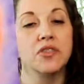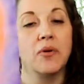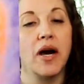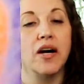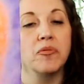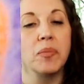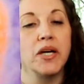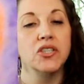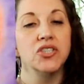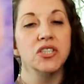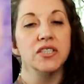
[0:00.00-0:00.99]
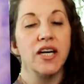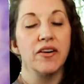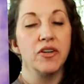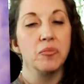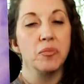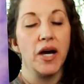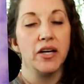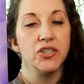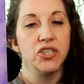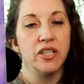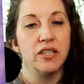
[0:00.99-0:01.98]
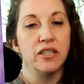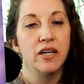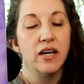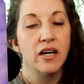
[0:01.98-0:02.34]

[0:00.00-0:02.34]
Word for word: So have patience, have compassion.